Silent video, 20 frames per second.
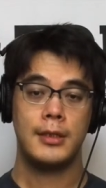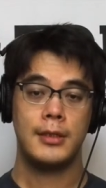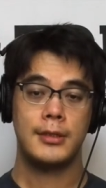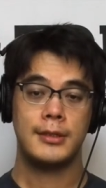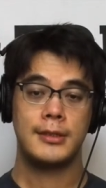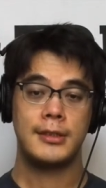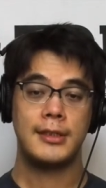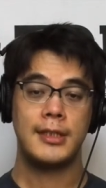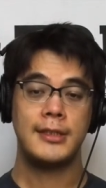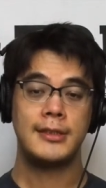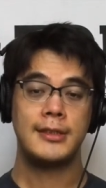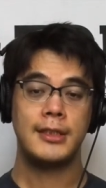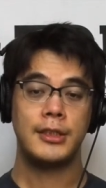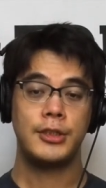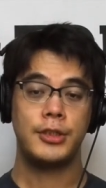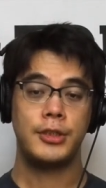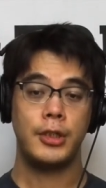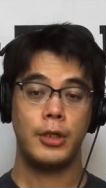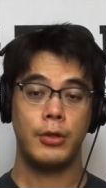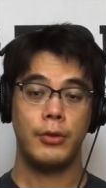
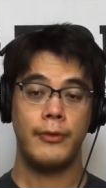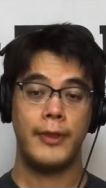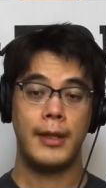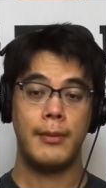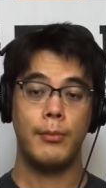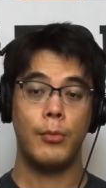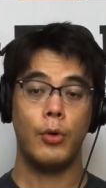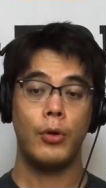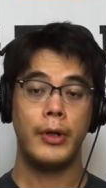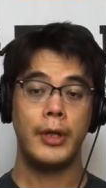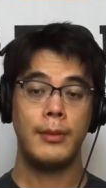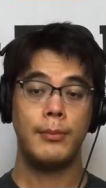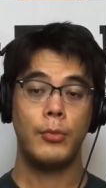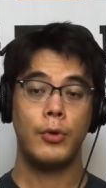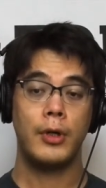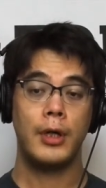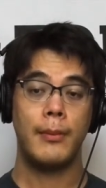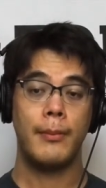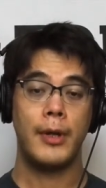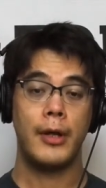Statistics show that more and
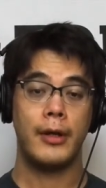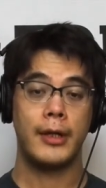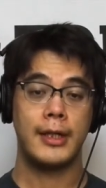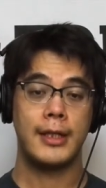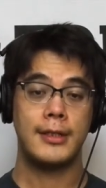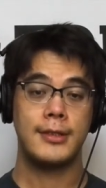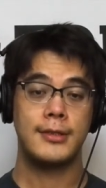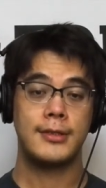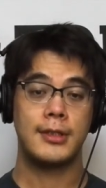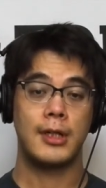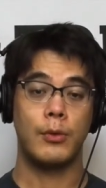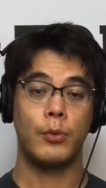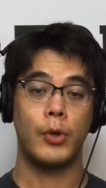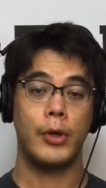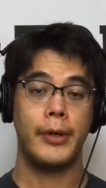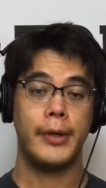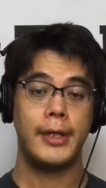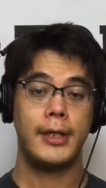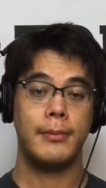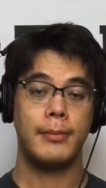more Americans are
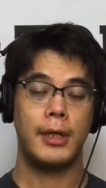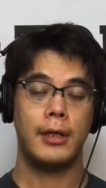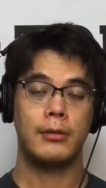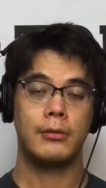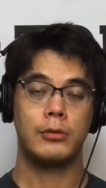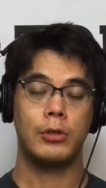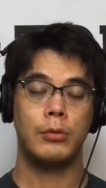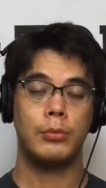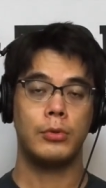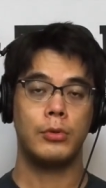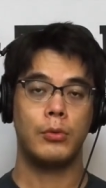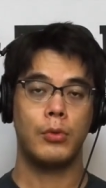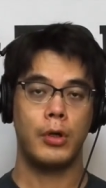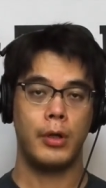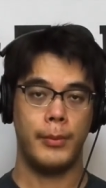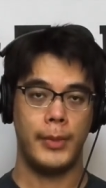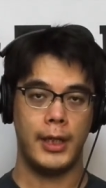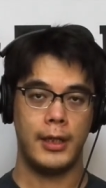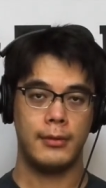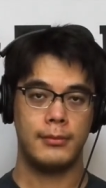worried about global
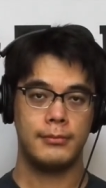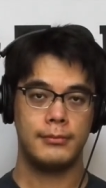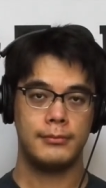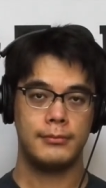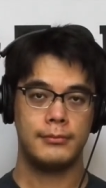warming.